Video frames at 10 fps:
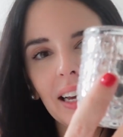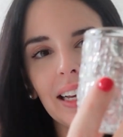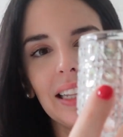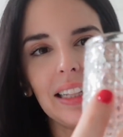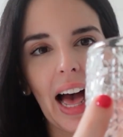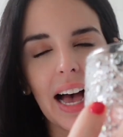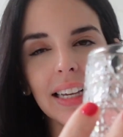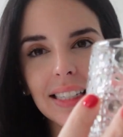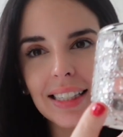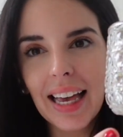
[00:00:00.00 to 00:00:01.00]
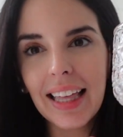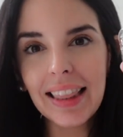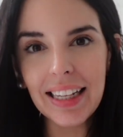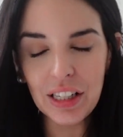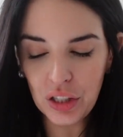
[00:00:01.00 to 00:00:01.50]
glass,
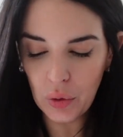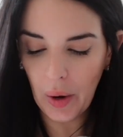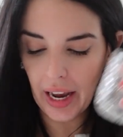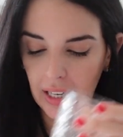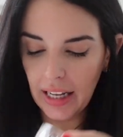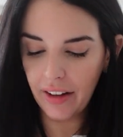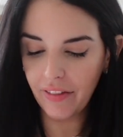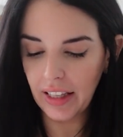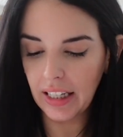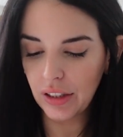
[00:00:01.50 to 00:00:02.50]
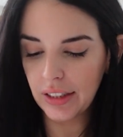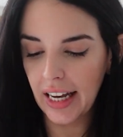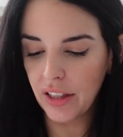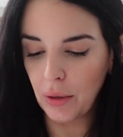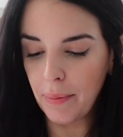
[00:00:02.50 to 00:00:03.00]
and this is great if they need to
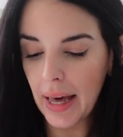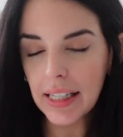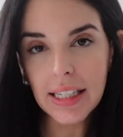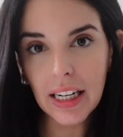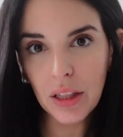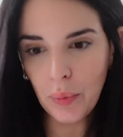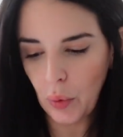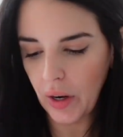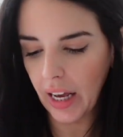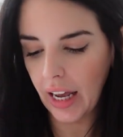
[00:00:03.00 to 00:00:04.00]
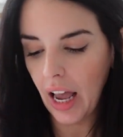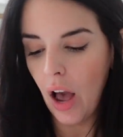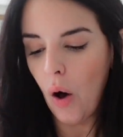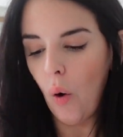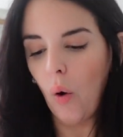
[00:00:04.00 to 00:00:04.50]
take their medicine in the morning
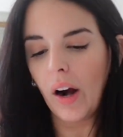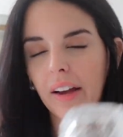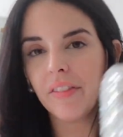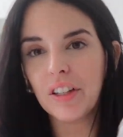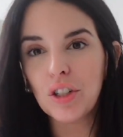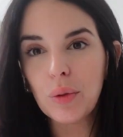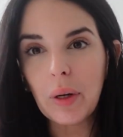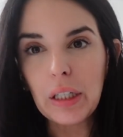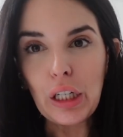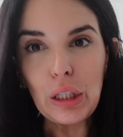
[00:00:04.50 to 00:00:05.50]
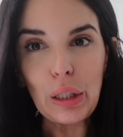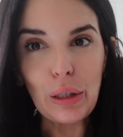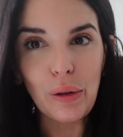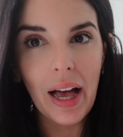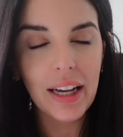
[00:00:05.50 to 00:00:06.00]
or if they just want a
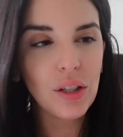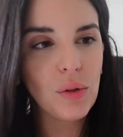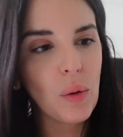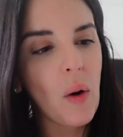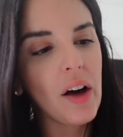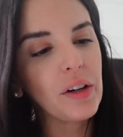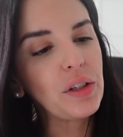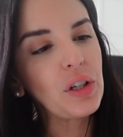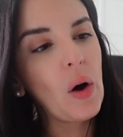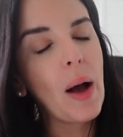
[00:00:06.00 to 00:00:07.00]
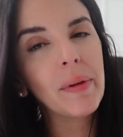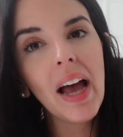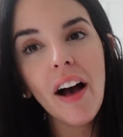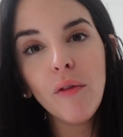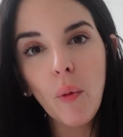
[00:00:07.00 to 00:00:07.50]
little extra water. So I'm gonna
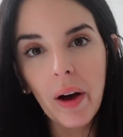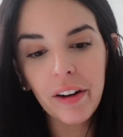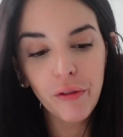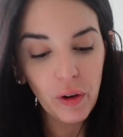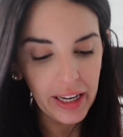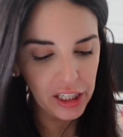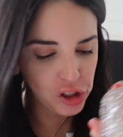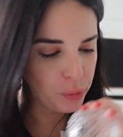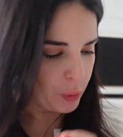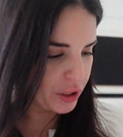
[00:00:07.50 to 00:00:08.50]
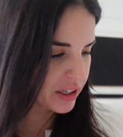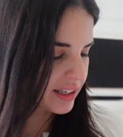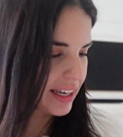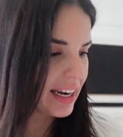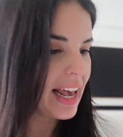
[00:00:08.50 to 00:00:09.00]
have one for each
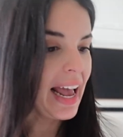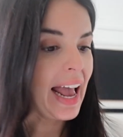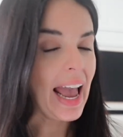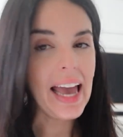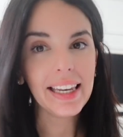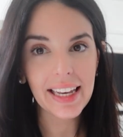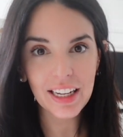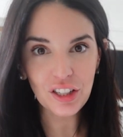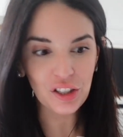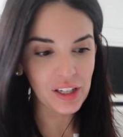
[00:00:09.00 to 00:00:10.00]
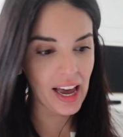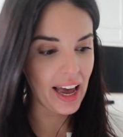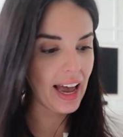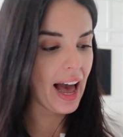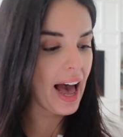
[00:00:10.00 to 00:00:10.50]
person. And
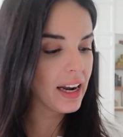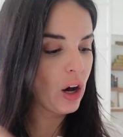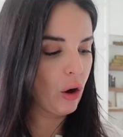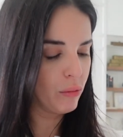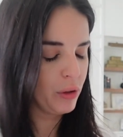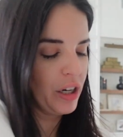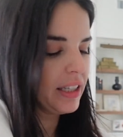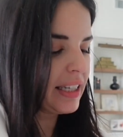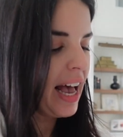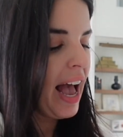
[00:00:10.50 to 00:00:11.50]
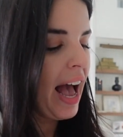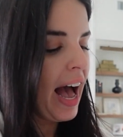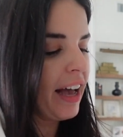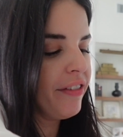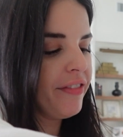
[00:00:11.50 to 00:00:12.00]
yesterday at
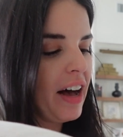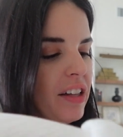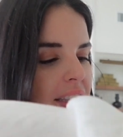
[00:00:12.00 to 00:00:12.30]
Homegoods, I found